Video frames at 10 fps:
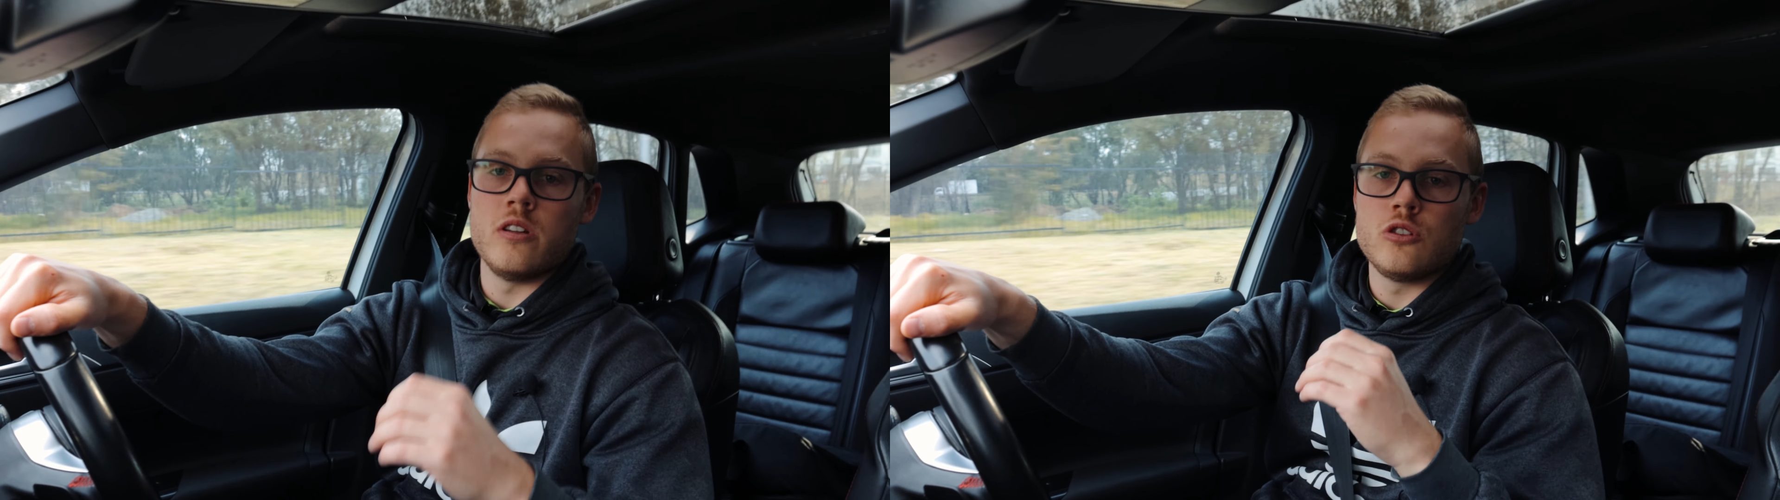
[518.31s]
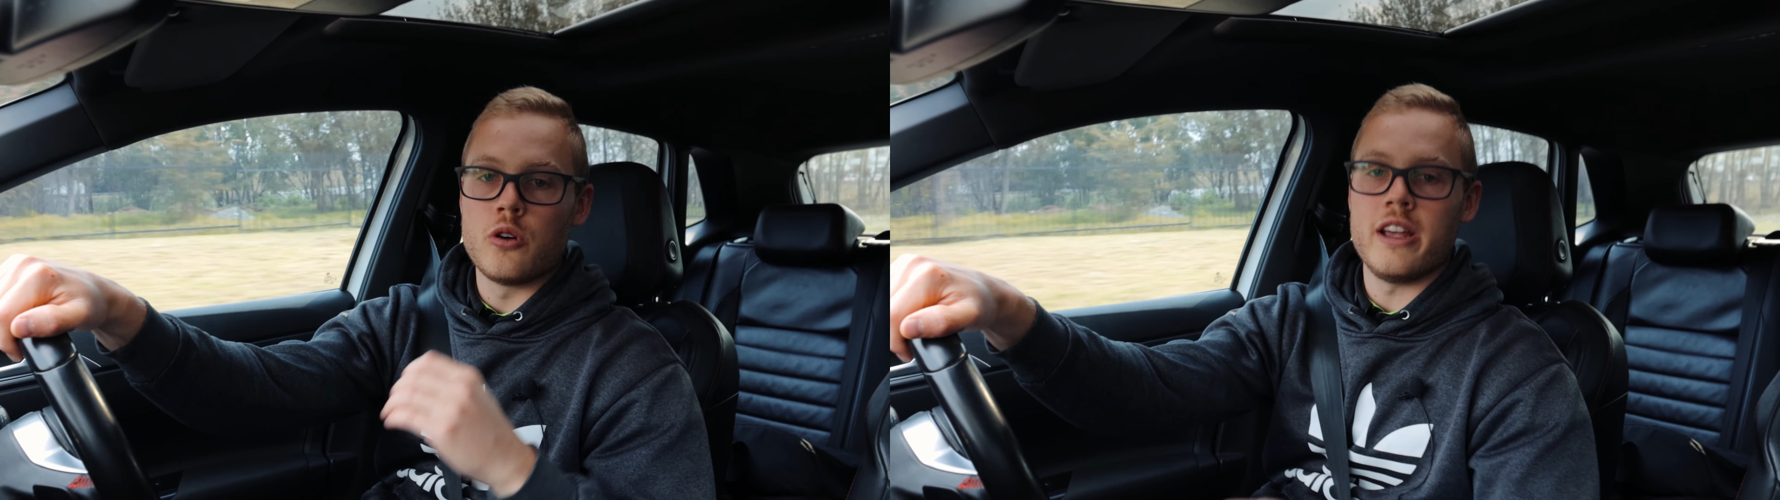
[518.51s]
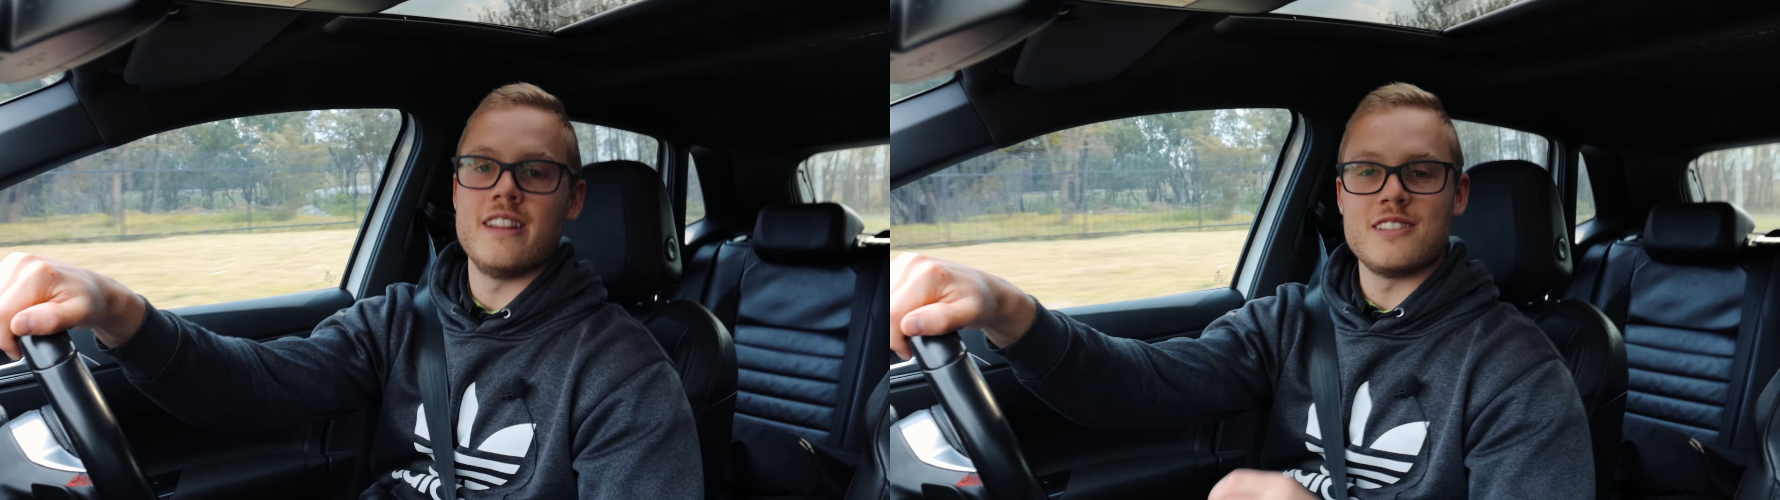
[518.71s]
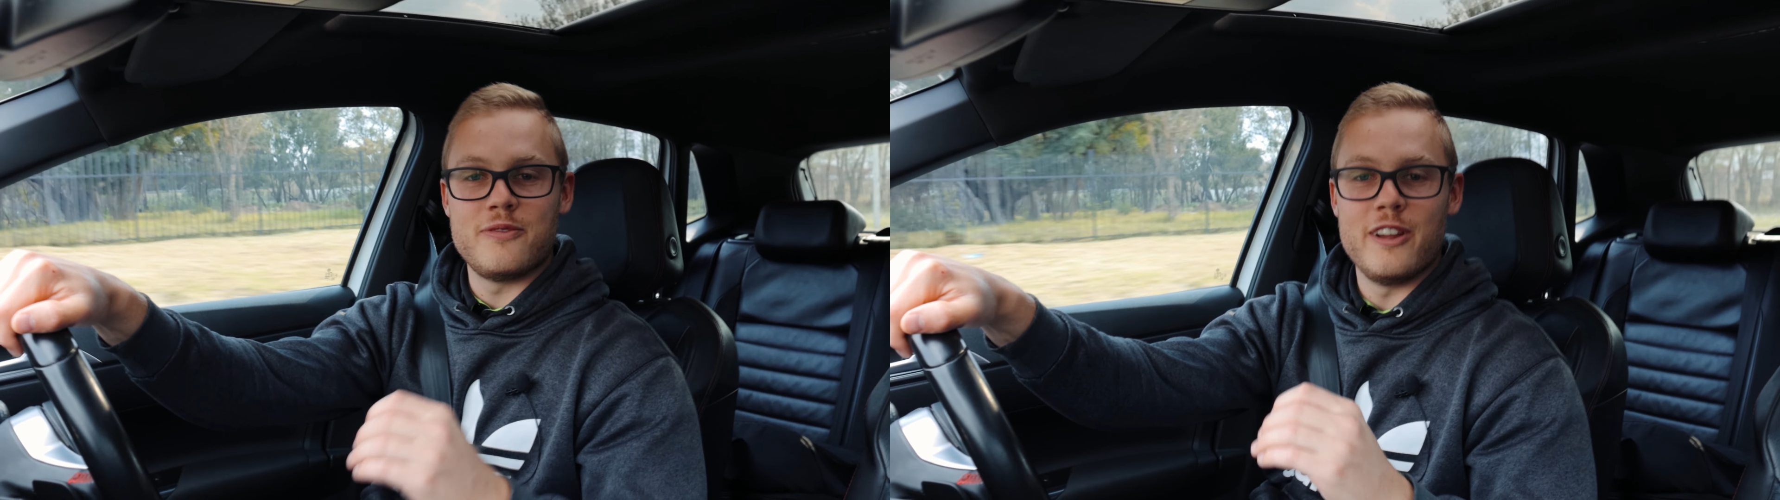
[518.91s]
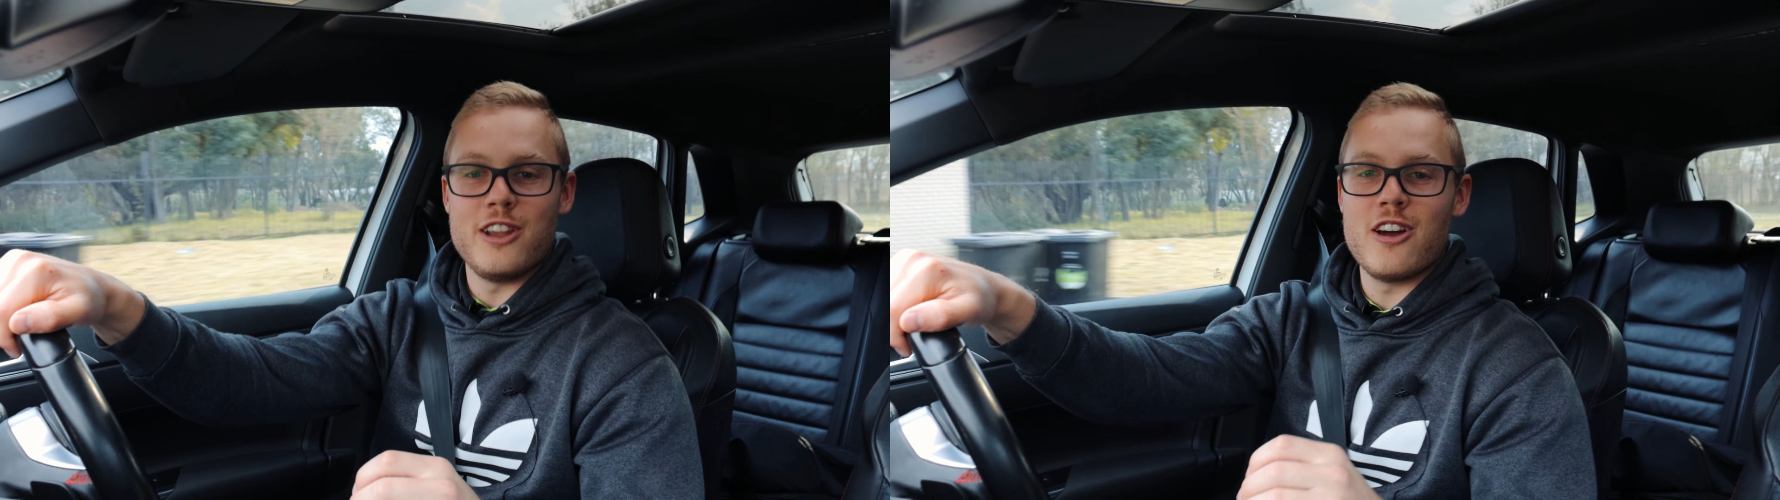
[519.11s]
enjoyed this
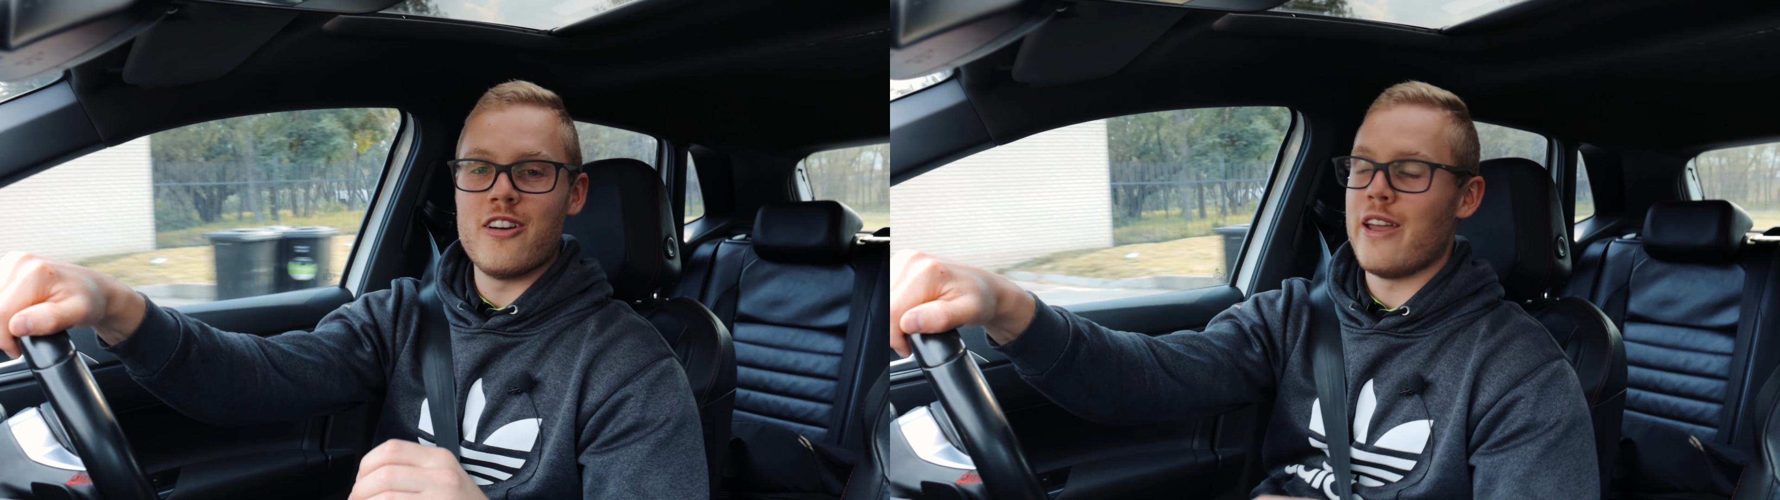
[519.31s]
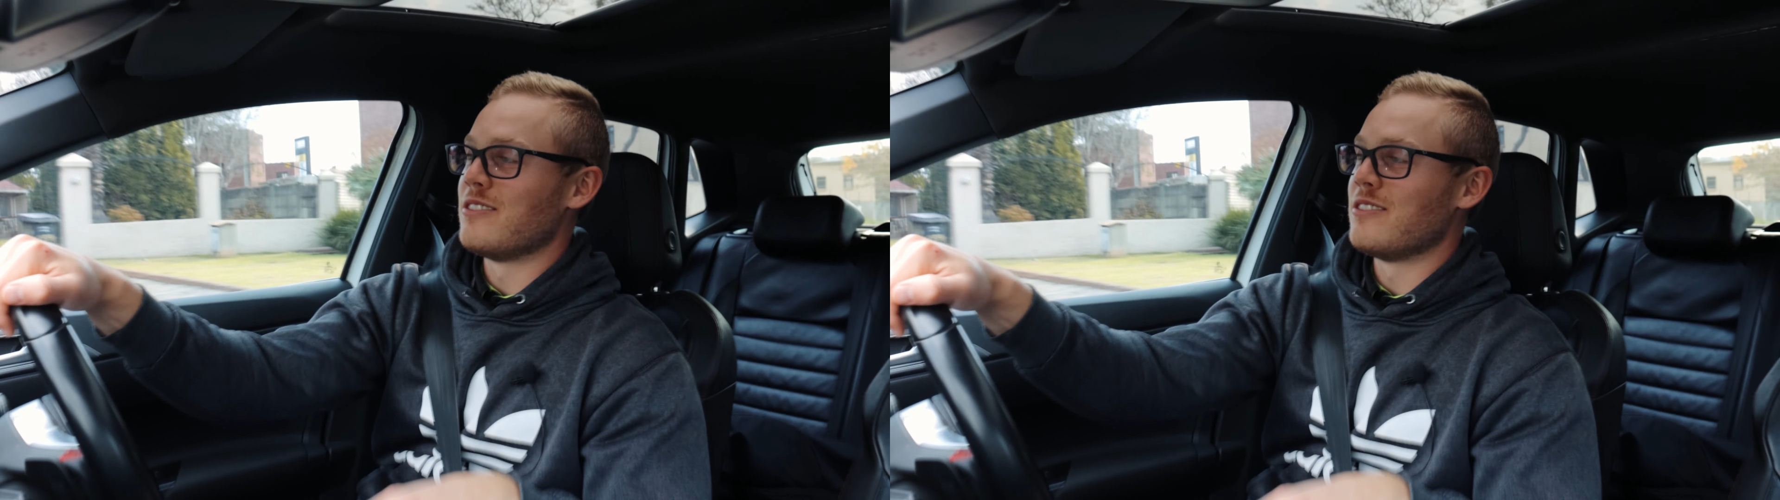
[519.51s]
video.